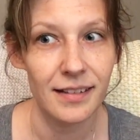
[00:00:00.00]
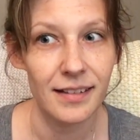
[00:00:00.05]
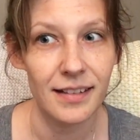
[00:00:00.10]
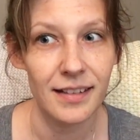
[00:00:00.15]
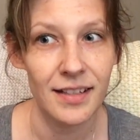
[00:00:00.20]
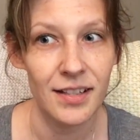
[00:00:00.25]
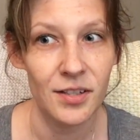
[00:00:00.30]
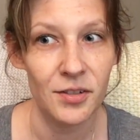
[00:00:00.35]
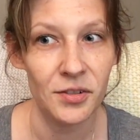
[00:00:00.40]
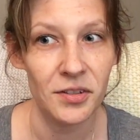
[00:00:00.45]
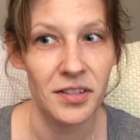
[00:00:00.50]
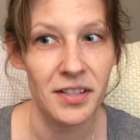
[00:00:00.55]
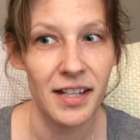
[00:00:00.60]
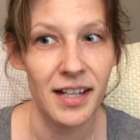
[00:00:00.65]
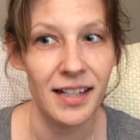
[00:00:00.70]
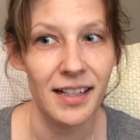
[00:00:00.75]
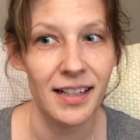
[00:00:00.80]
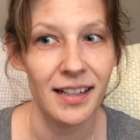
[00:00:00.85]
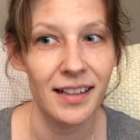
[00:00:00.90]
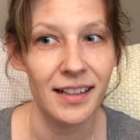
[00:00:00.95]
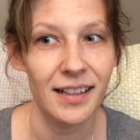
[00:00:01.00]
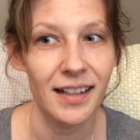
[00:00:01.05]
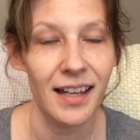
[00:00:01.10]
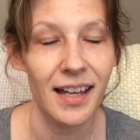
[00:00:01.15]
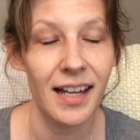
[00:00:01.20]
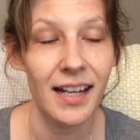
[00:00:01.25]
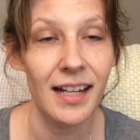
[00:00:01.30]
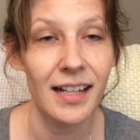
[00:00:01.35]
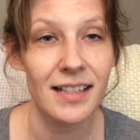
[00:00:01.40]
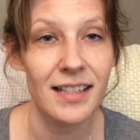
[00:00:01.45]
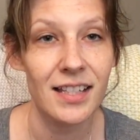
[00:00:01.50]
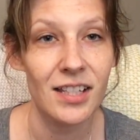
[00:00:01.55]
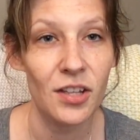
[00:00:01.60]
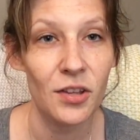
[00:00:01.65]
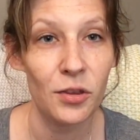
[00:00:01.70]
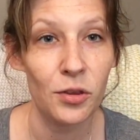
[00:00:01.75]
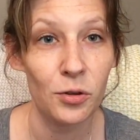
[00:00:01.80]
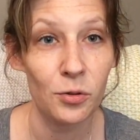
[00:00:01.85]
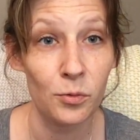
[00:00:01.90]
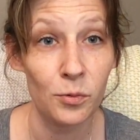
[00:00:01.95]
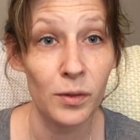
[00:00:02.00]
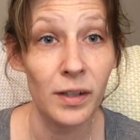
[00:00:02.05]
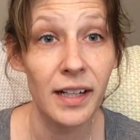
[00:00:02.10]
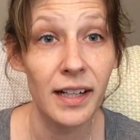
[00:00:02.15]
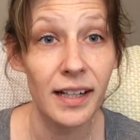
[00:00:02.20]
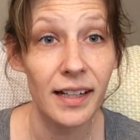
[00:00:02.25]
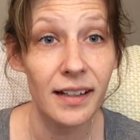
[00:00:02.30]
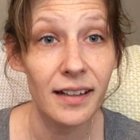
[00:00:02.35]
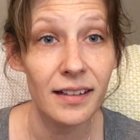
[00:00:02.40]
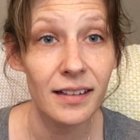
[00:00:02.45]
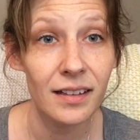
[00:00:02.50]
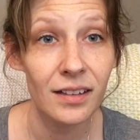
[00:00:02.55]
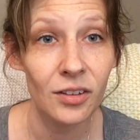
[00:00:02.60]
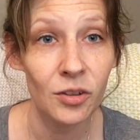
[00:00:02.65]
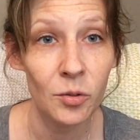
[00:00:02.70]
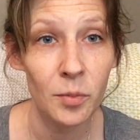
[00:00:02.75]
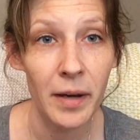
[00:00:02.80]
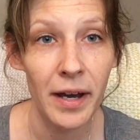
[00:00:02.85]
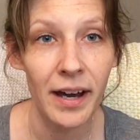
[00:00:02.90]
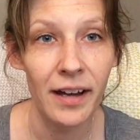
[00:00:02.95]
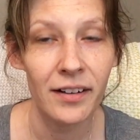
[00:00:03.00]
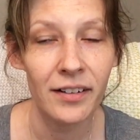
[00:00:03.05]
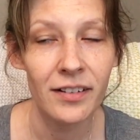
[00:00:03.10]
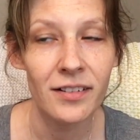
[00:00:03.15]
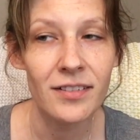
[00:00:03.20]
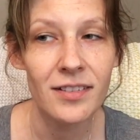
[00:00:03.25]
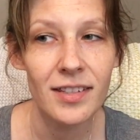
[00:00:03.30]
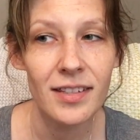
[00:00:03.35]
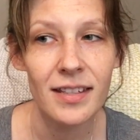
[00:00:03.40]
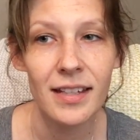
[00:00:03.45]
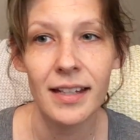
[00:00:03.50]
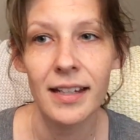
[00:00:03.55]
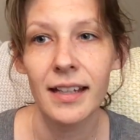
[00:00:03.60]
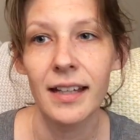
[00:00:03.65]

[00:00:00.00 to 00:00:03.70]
is so exciting, and it's 3 new patterns.